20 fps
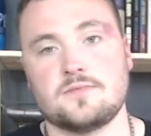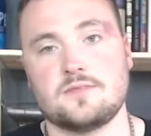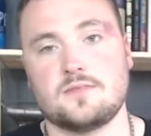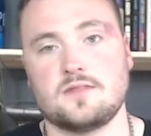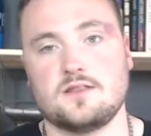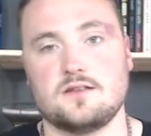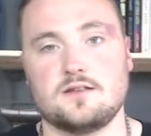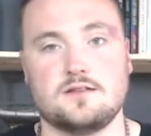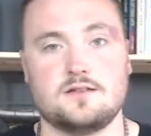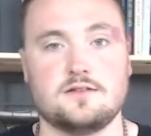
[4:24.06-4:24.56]

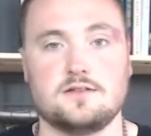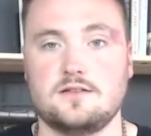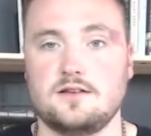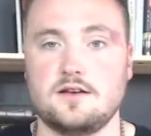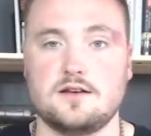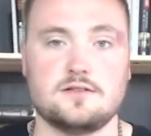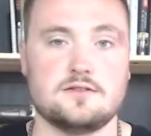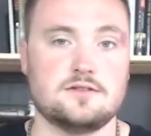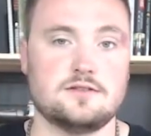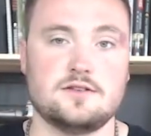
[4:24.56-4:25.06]
the
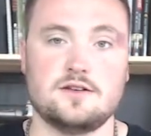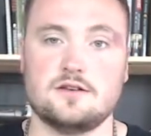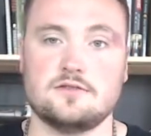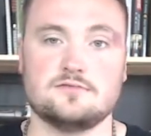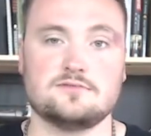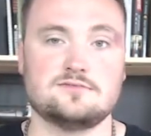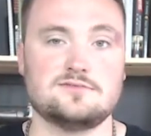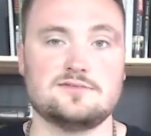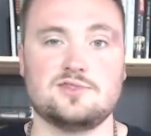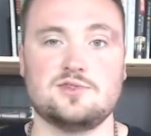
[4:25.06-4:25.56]
other
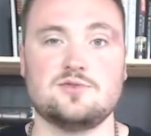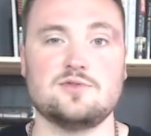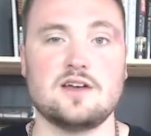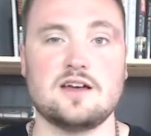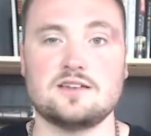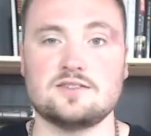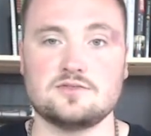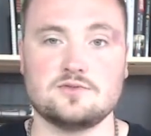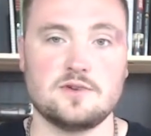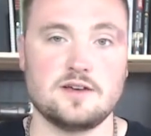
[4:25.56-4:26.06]
2
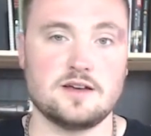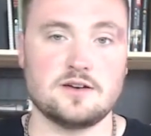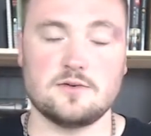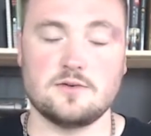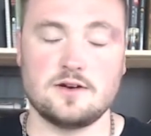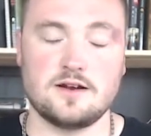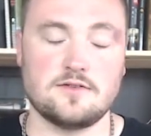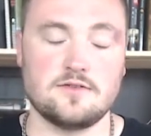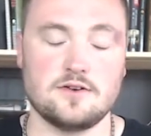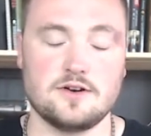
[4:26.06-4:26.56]
days a week or
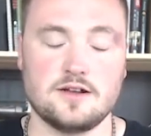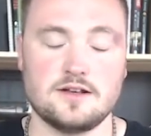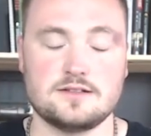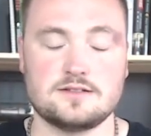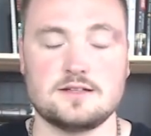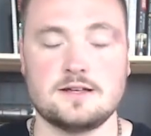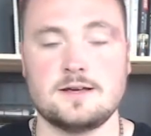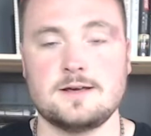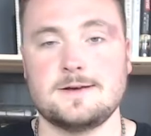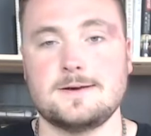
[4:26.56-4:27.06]
whatever it
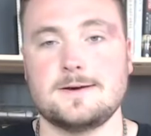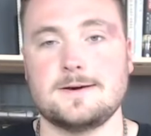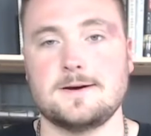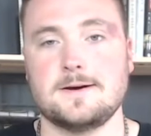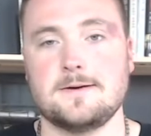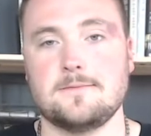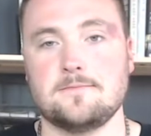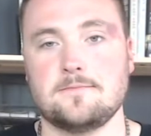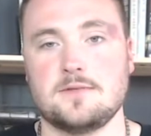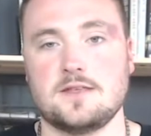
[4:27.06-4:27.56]
is.
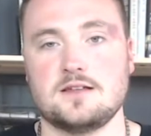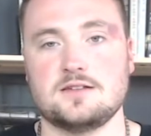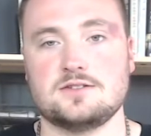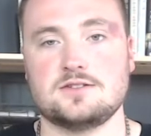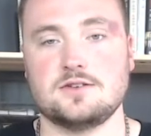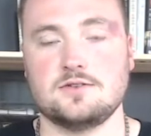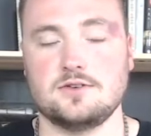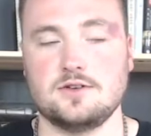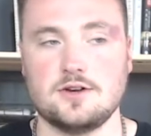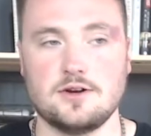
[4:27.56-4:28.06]
And
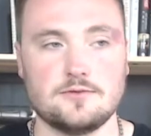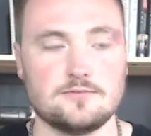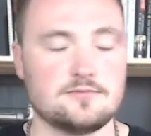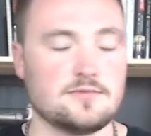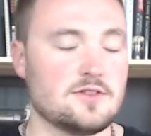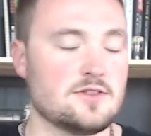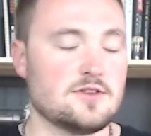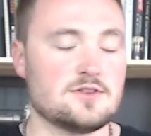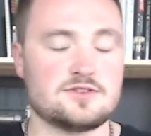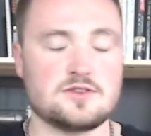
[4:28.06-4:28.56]
so
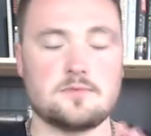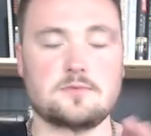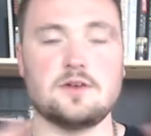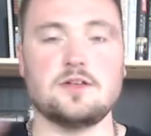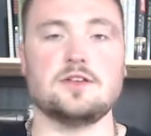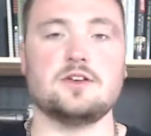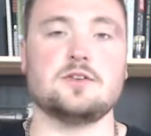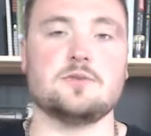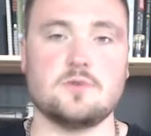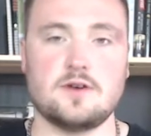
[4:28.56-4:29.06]
there's a
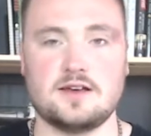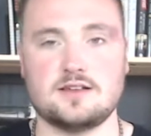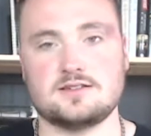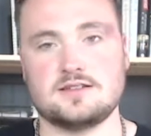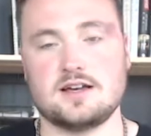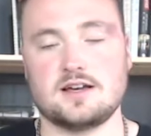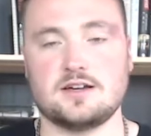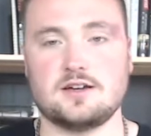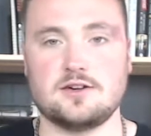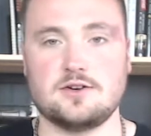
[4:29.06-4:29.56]
million ways
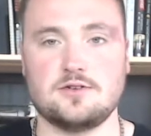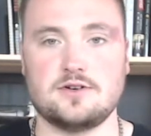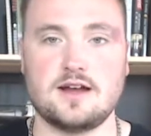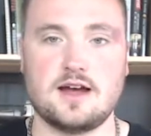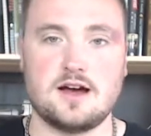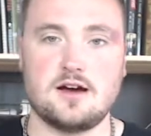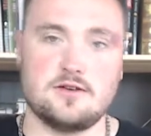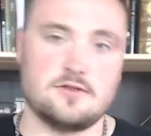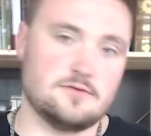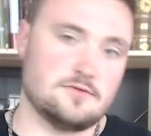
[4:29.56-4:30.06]
that could go
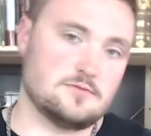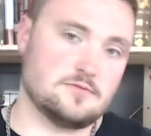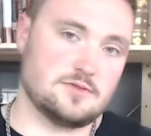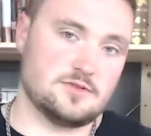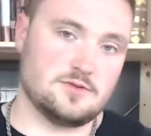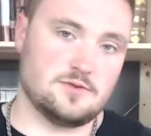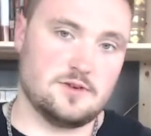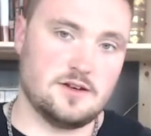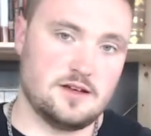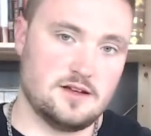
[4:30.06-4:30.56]
down
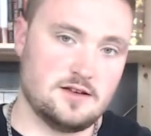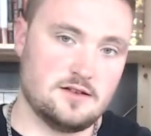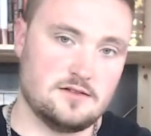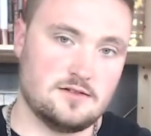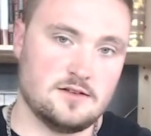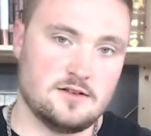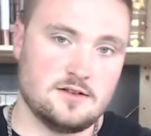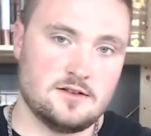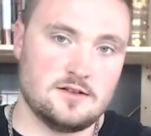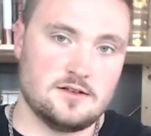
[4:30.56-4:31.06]

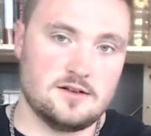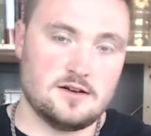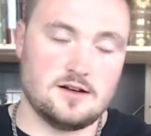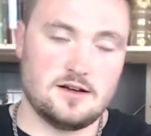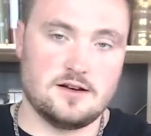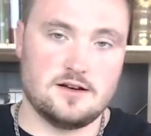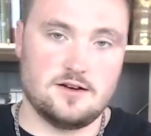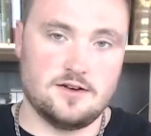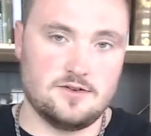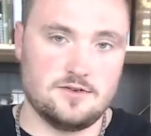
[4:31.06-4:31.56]
between
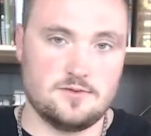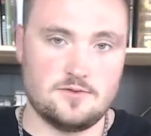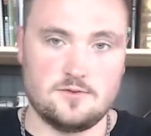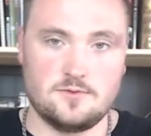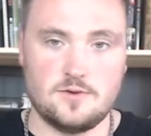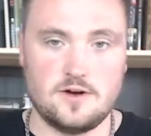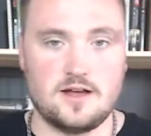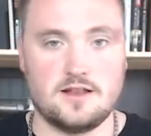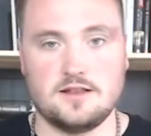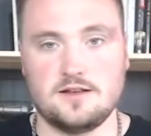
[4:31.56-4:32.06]

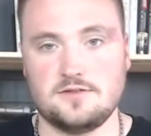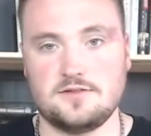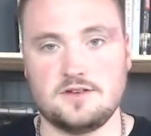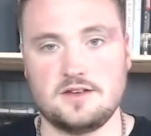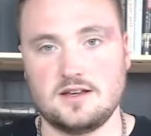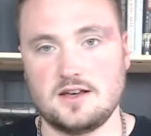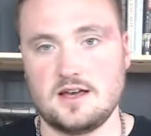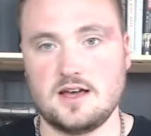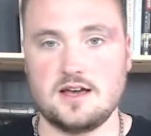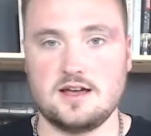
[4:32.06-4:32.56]

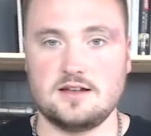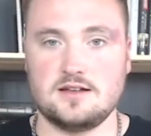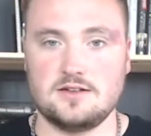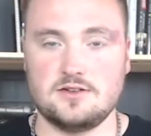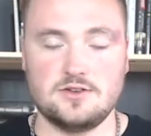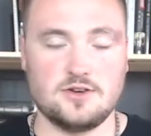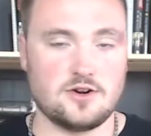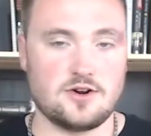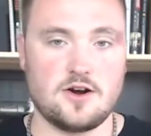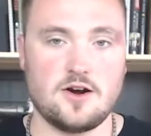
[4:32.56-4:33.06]
weightlifting and
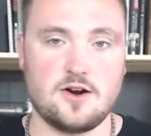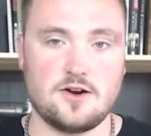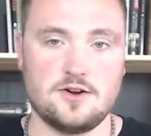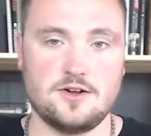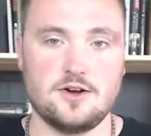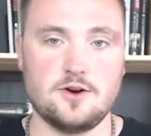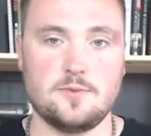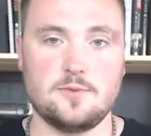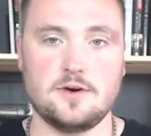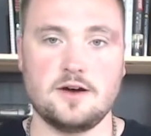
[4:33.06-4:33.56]
your
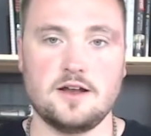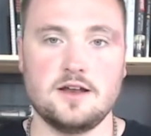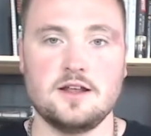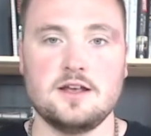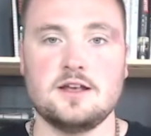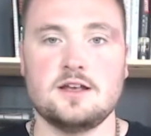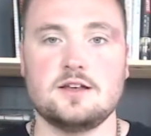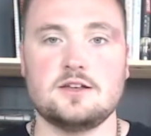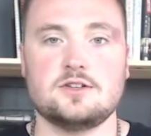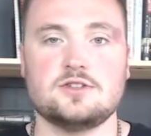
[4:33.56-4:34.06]
cardio, but
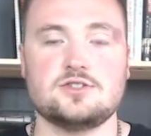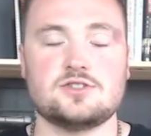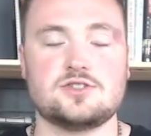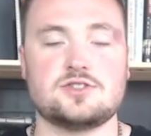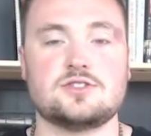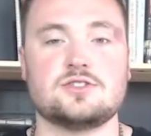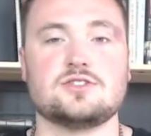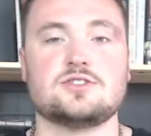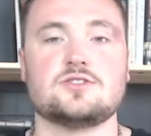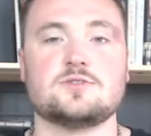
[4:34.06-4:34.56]

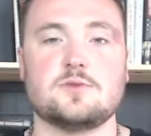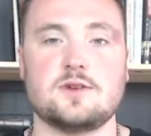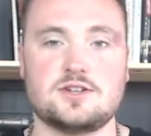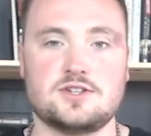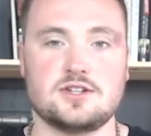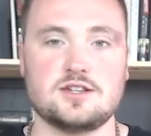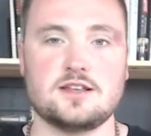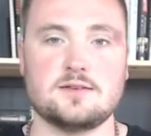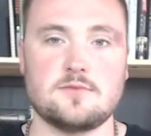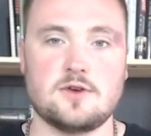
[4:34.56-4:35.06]
just
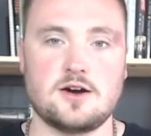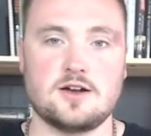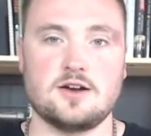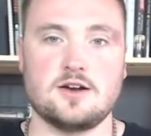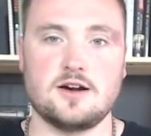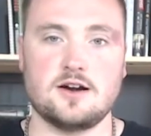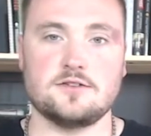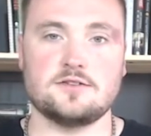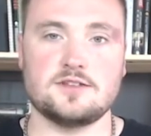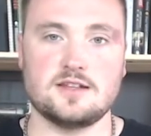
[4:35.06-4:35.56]
switching them on
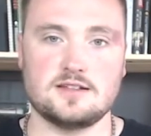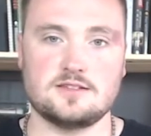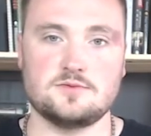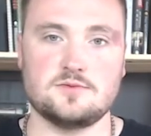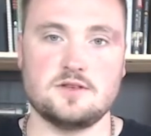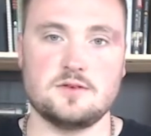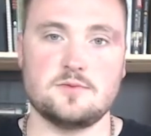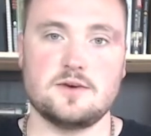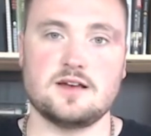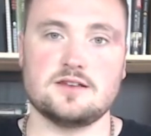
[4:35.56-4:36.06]
and off tends to
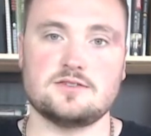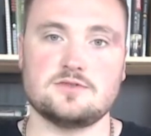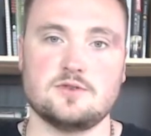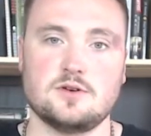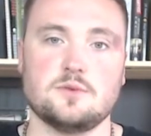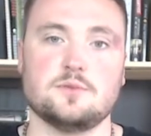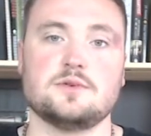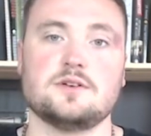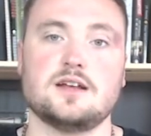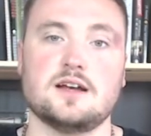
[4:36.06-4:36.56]
be the best in
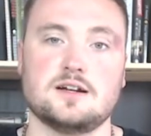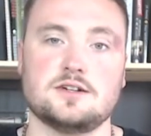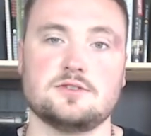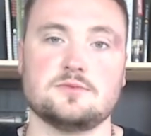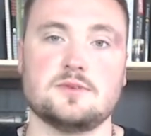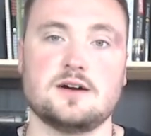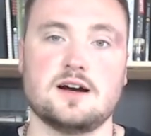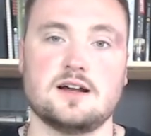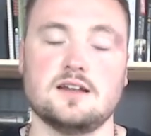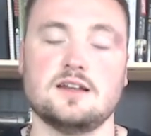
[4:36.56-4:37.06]
order to protect your
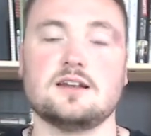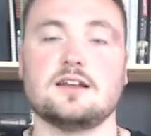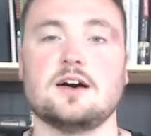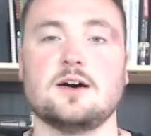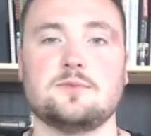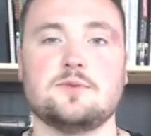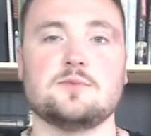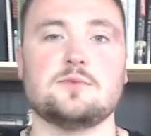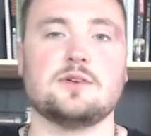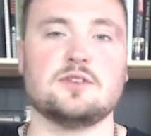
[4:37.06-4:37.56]
body and to
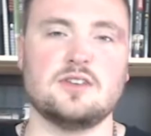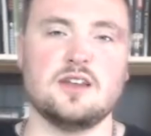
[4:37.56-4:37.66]
help you build